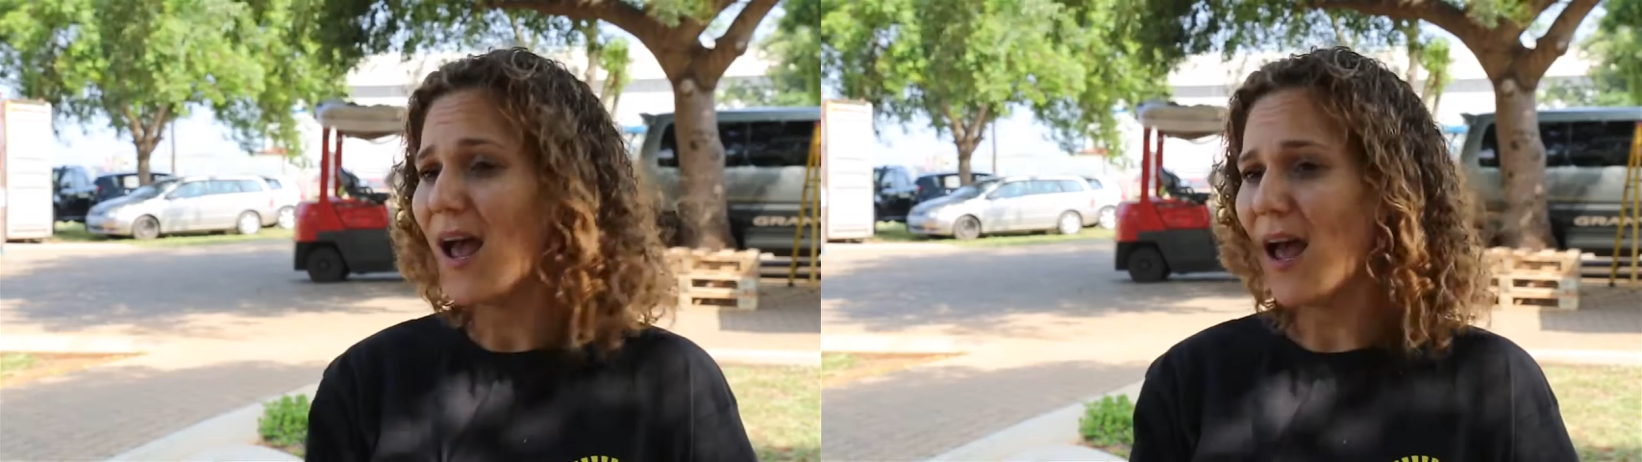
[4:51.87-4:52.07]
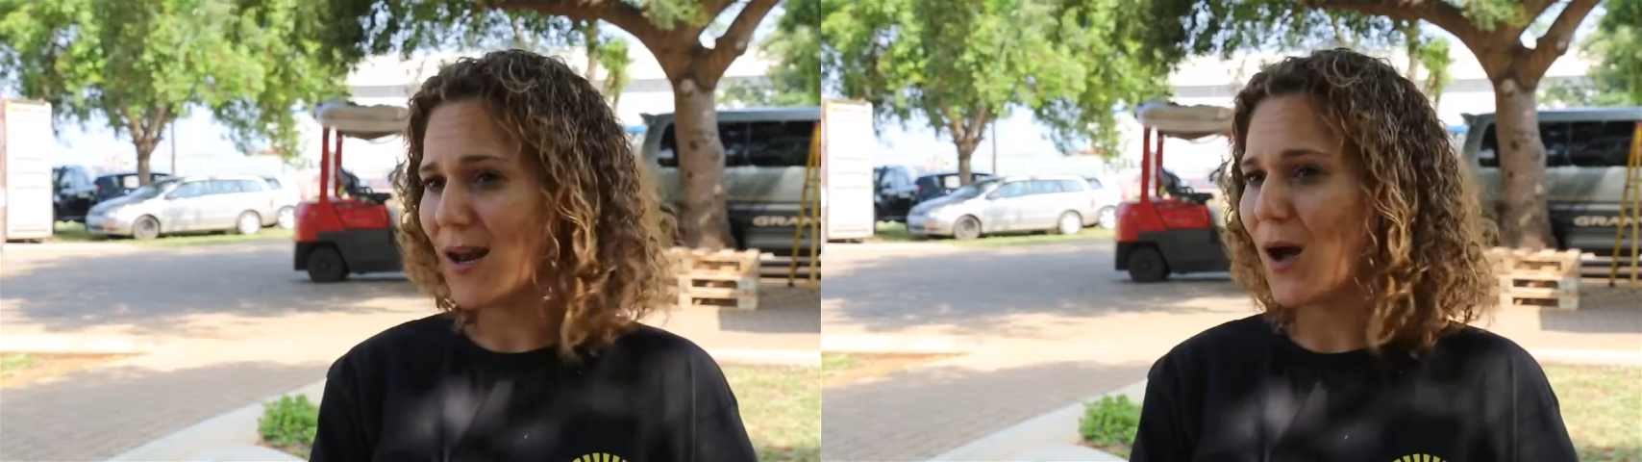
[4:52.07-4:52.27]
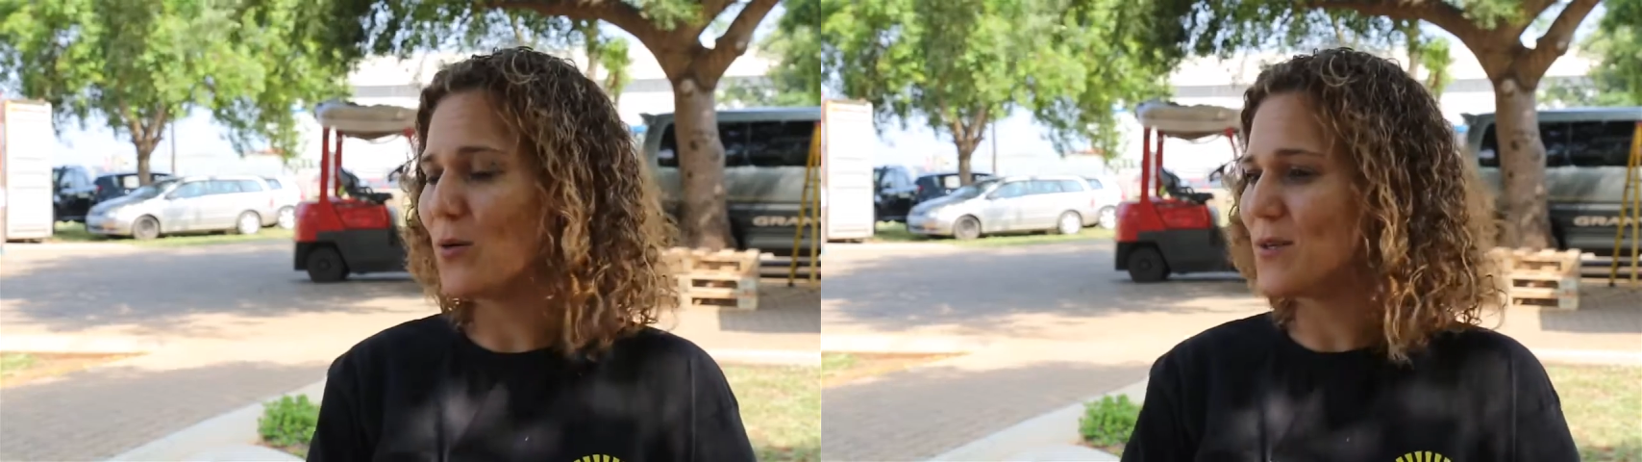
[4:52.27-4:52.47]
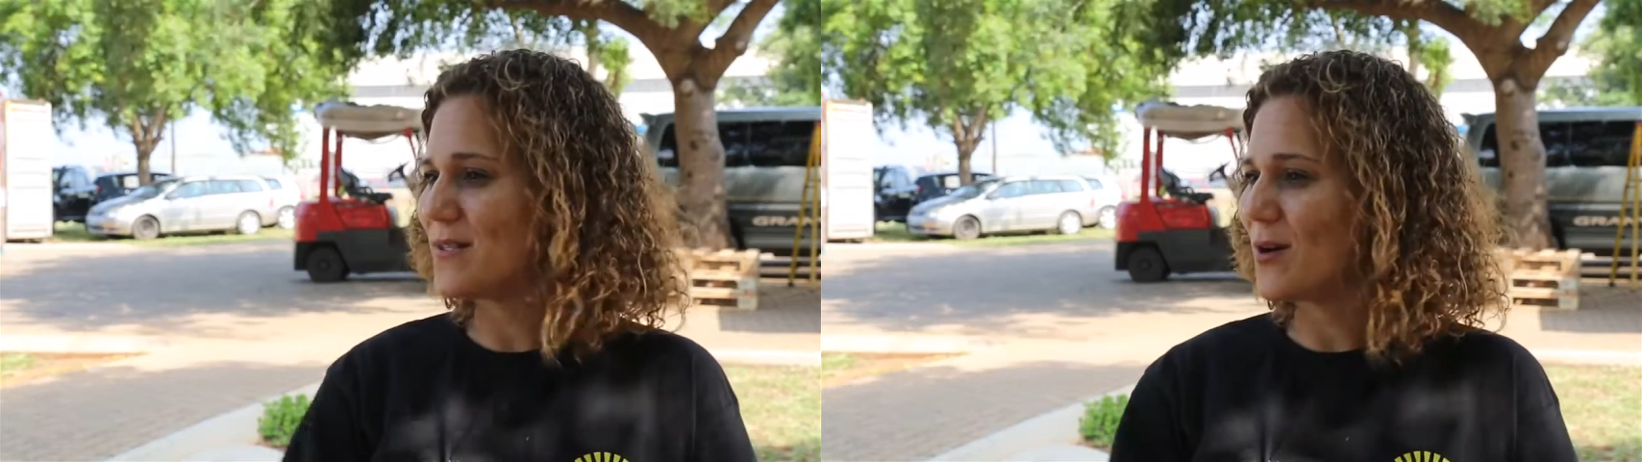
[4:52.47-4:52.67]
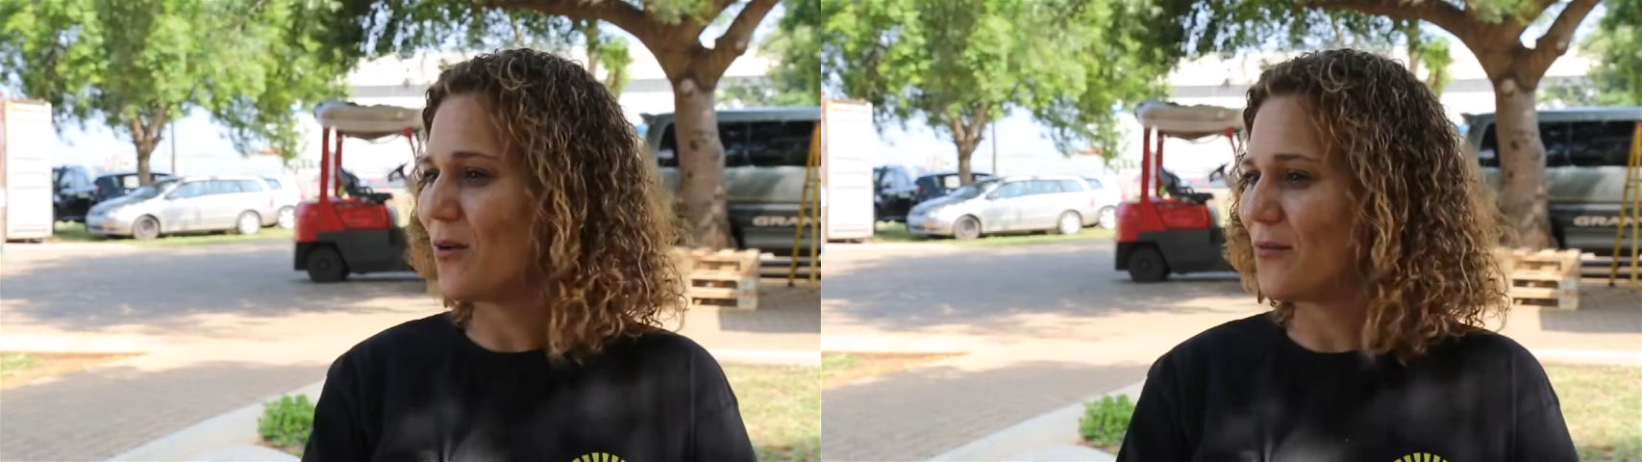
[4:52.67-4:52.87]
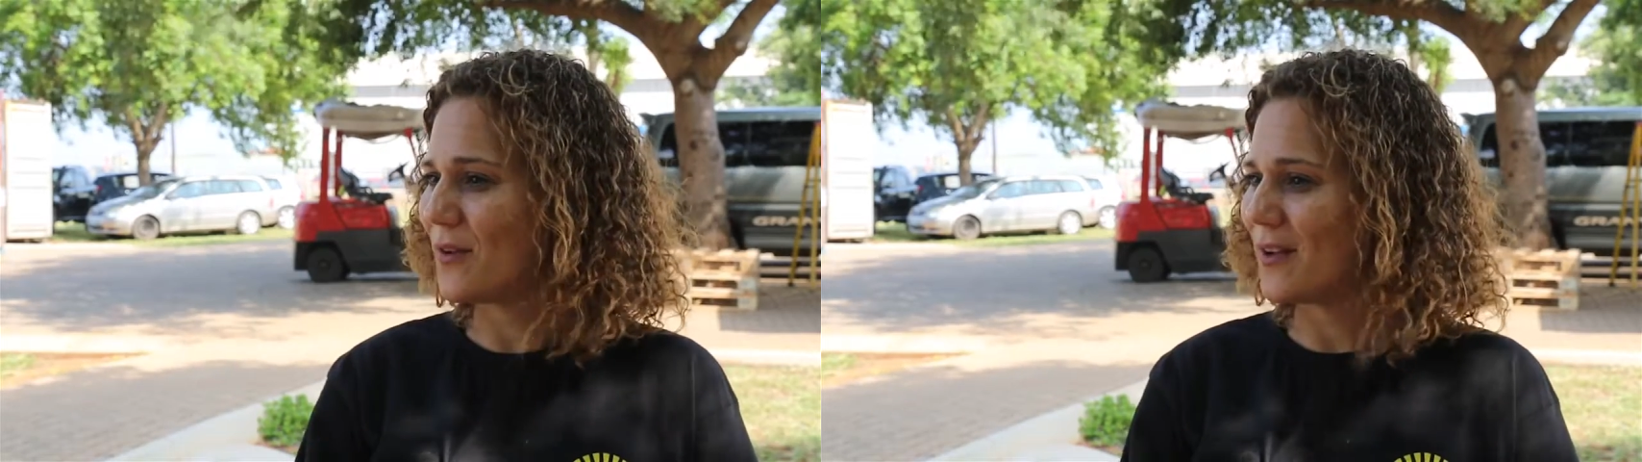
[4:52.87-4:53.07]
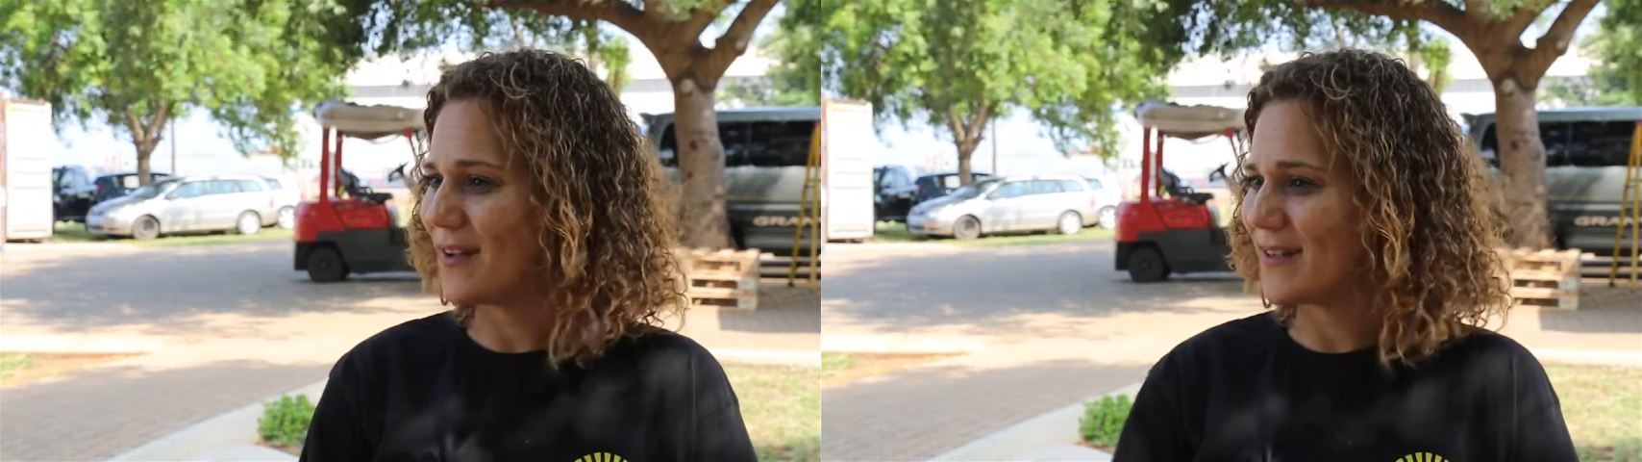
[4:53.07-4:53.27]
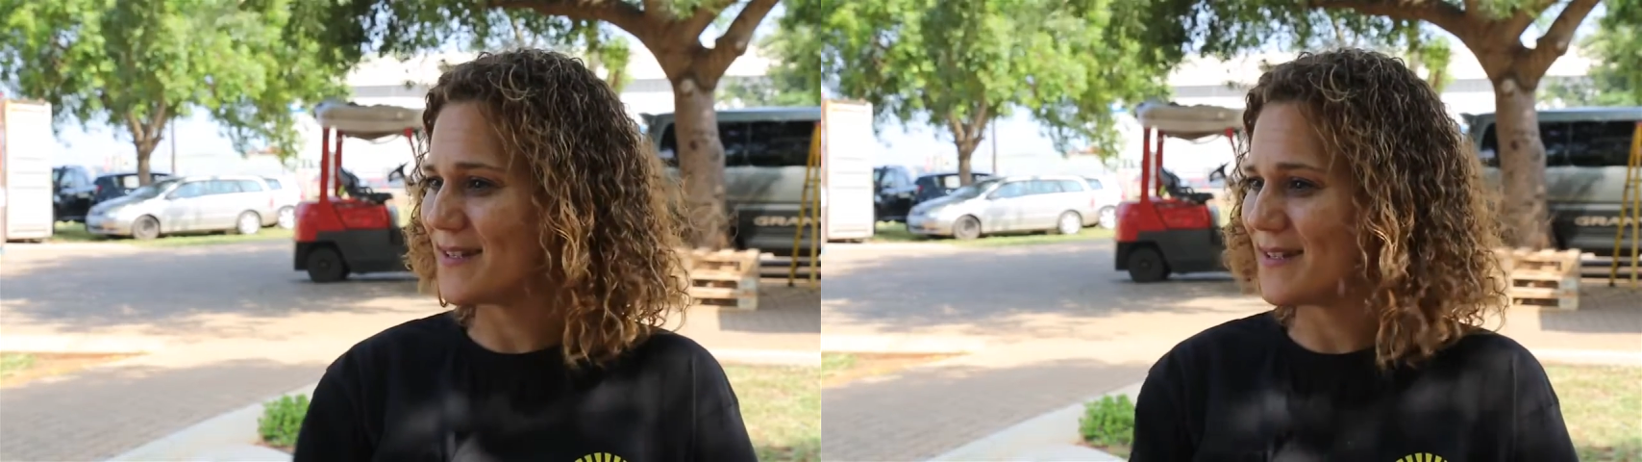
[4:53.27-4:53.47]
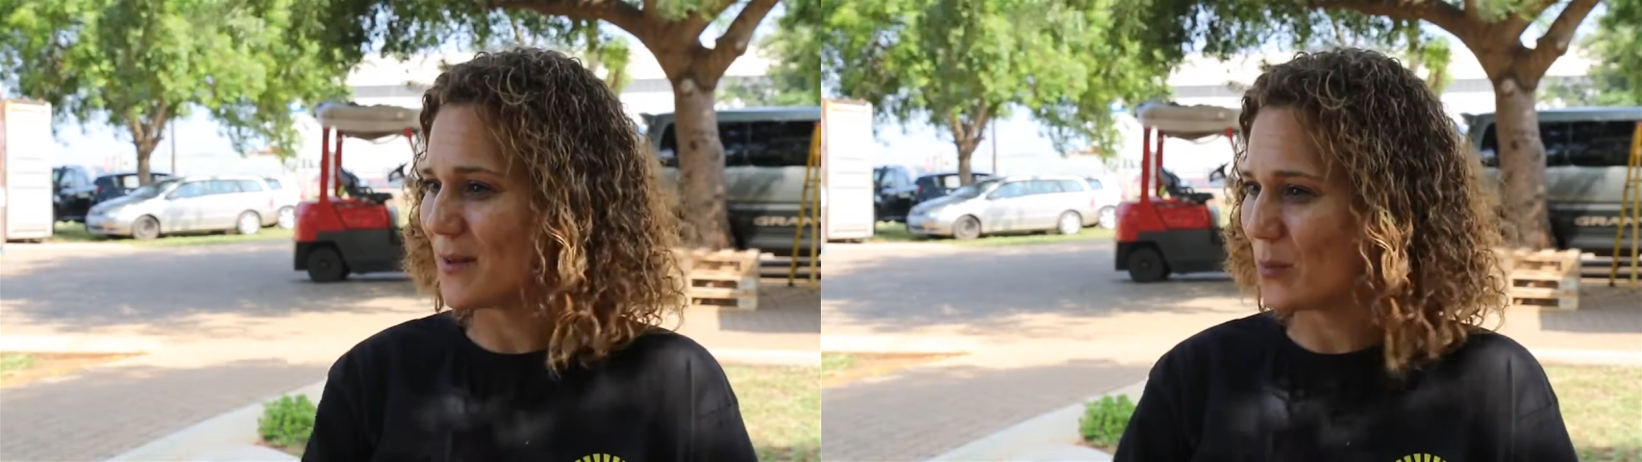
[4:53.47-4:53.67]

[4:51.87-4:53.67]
and now is the